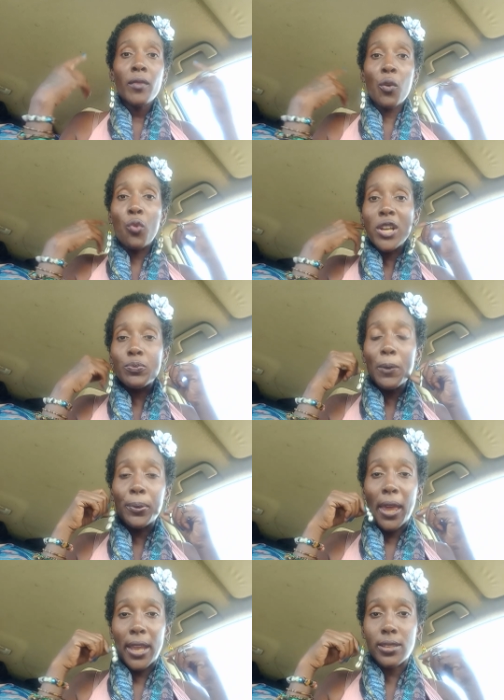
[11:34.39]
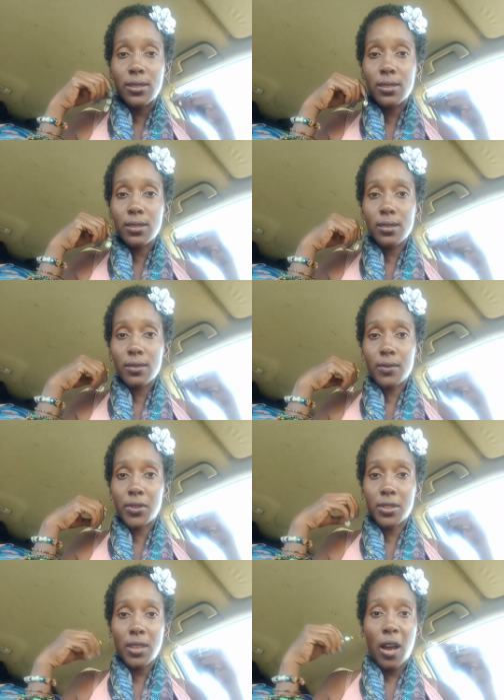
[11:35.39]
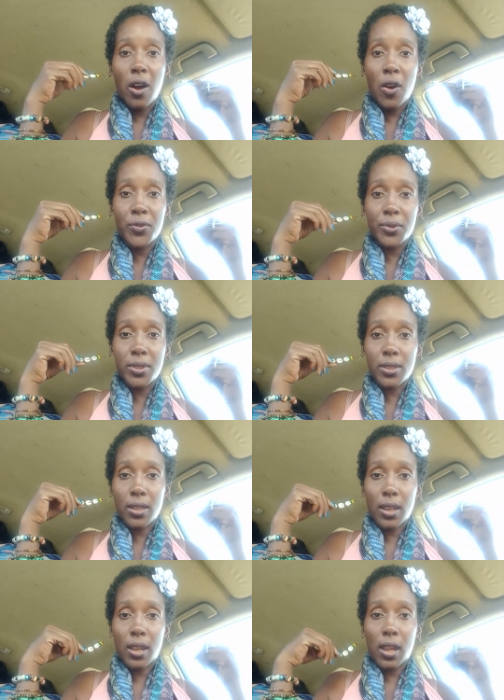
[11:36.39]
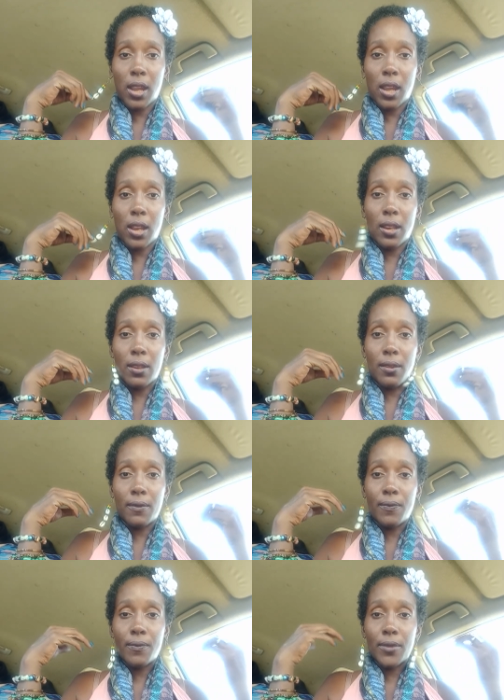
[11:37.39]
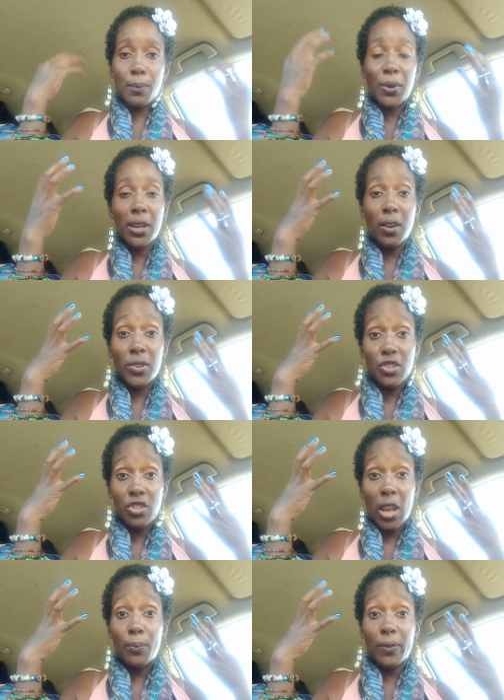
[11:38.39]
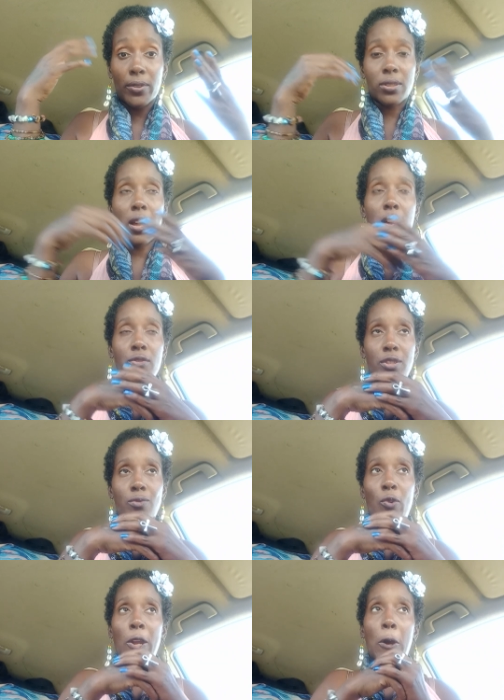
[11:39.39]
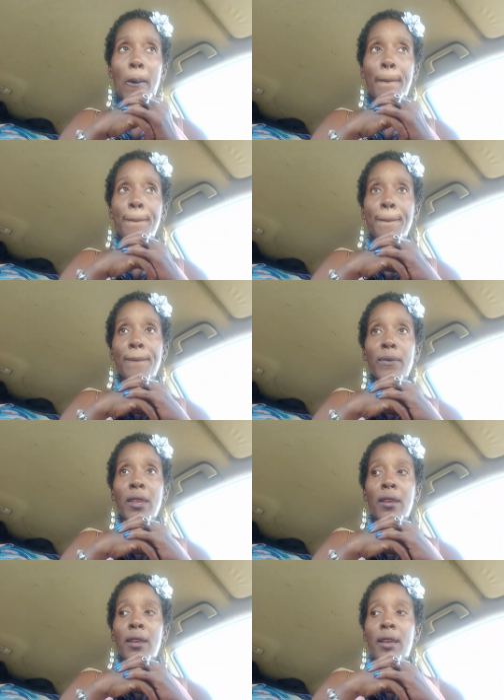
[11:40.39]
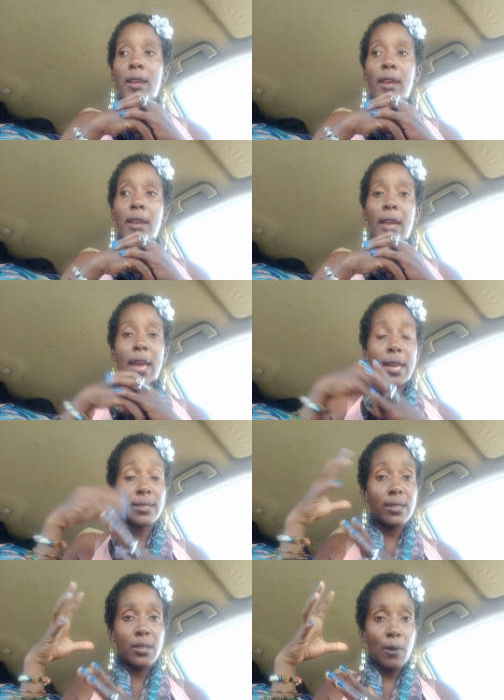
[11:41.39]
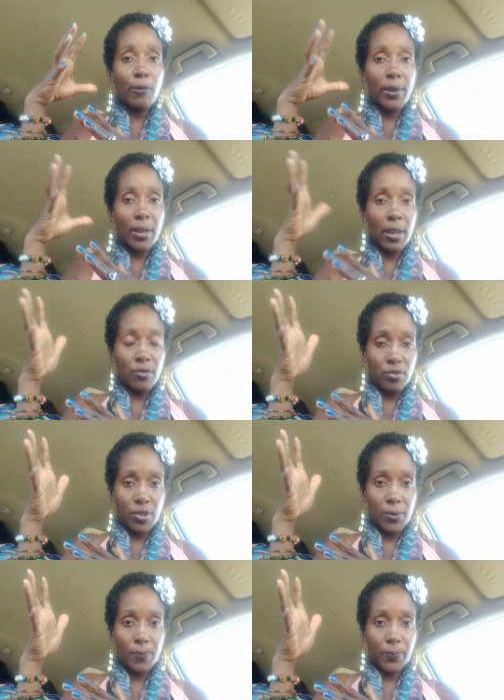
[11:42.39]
Once we place the stones, and depending on the shape of the stones as well, it has a different energy.